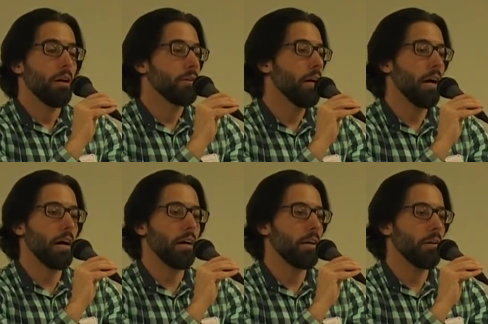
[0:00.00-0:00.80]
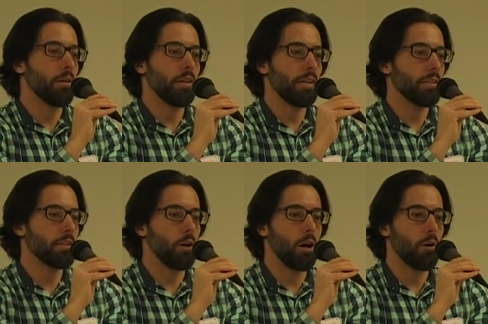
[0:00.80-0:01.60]
Yeah, and, and like I
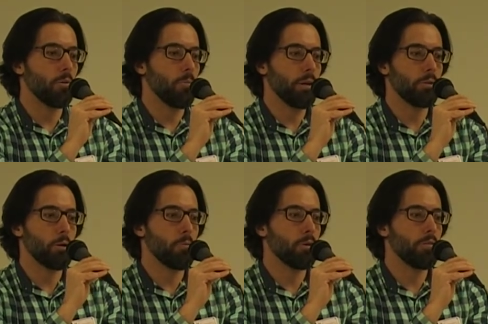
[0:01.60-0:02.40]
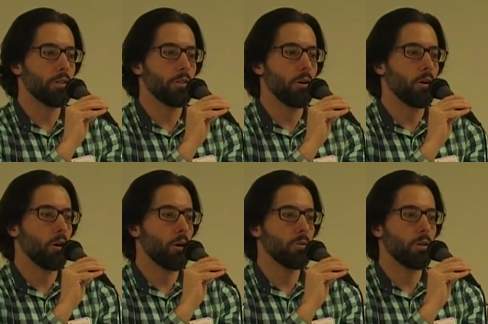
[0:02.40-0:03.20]
said, our migratory bird division, our,
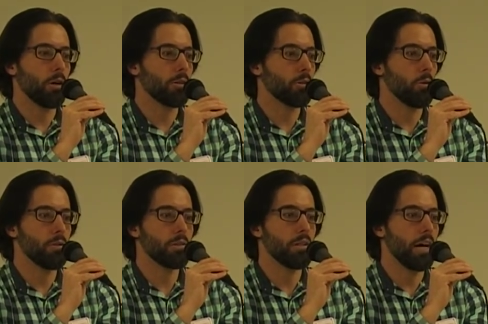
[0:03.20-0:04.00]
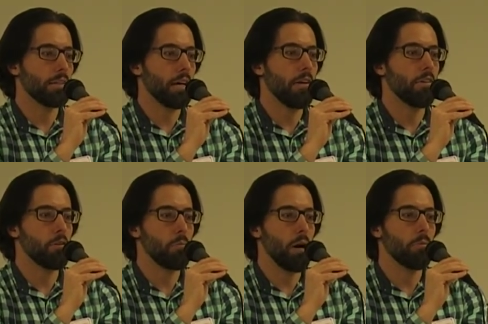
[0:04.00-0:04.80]
our, our goal is not to have every
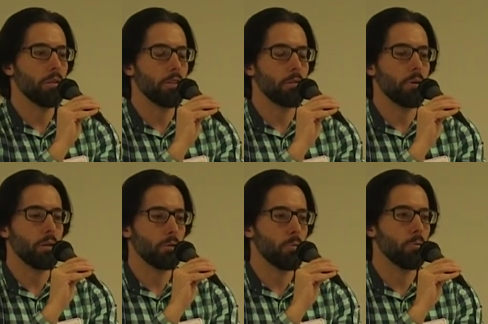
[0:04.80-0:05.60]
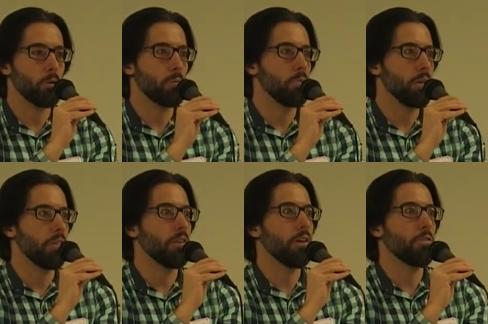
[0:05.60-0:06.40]
population of migratory bird to be at,
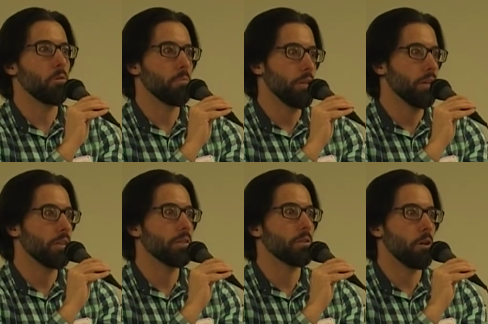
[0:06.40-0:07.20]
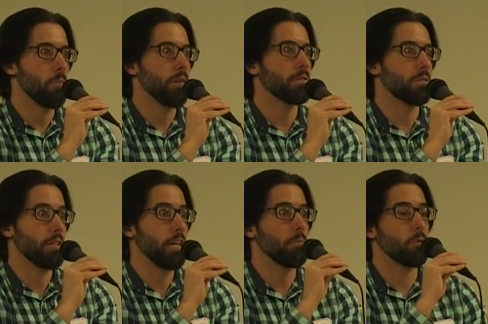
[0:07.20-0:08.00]
at their peak. It's all about
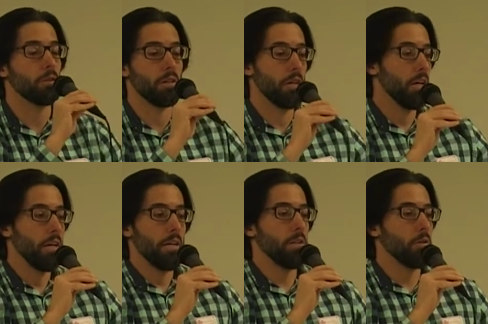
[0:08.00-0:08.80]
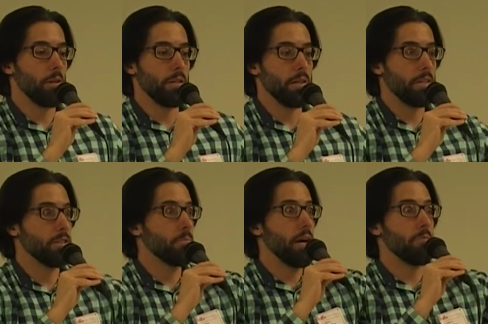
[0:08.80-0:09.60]
sustainable. and you know, and, and
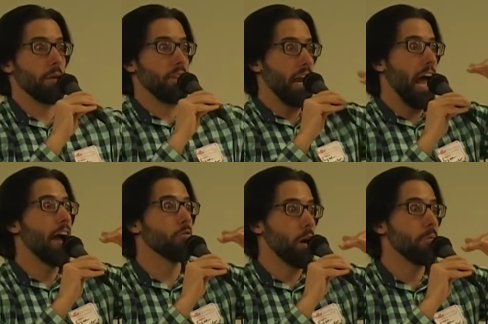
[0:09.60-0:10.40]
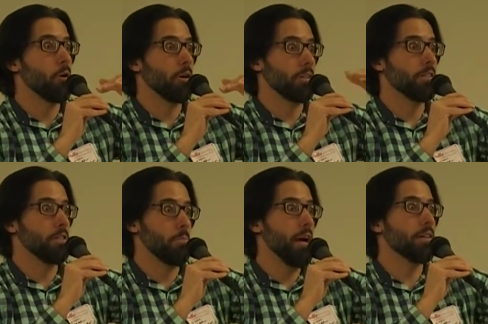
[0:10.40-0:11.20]
sometimes at that halfway mark is
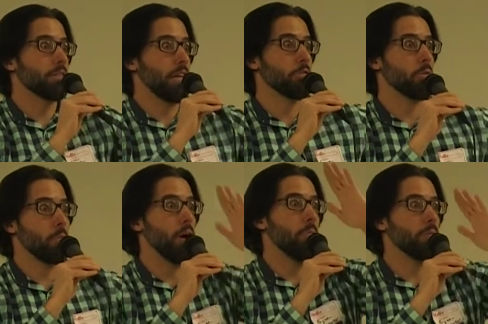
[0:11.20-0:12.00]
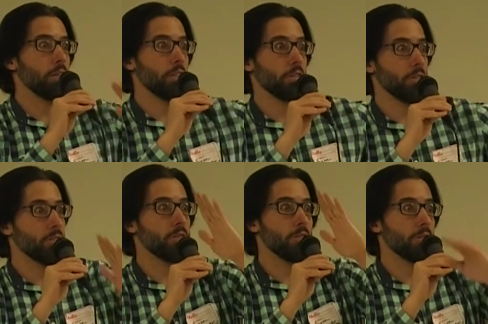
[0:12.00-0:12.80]
the best. That's when the population
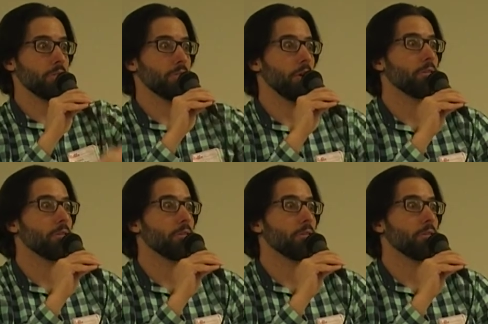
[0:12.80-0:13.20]
is going.